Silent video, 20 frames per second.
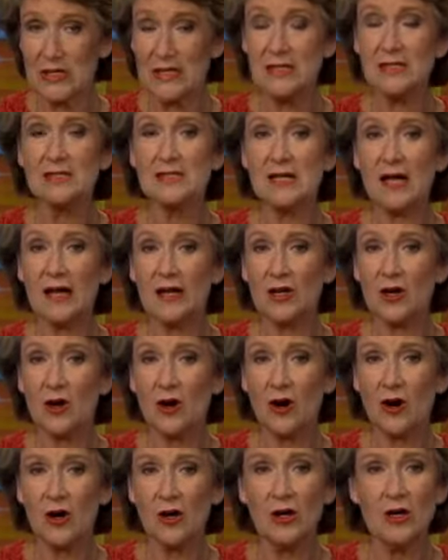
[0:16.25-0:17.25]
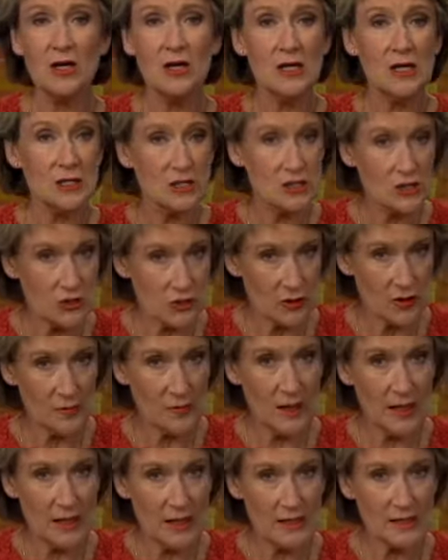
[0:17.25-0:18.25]
inside a car struck
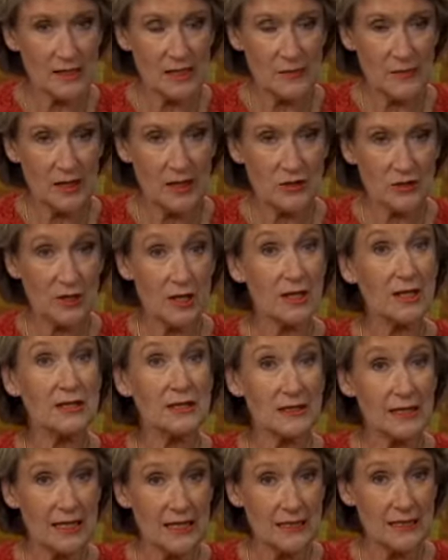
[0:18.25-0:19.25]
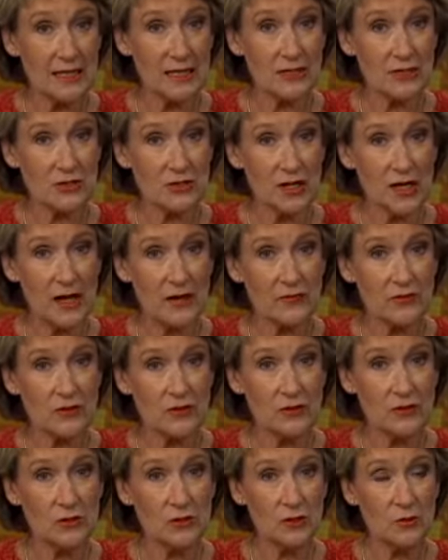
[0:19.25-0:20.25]
by a semi truck late yesterday
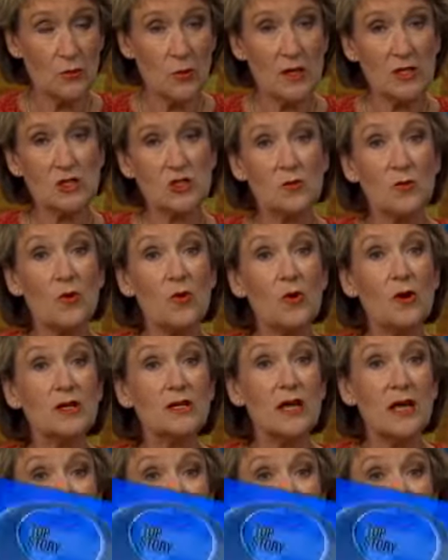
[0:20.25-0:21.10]
afternoon in West Des Moines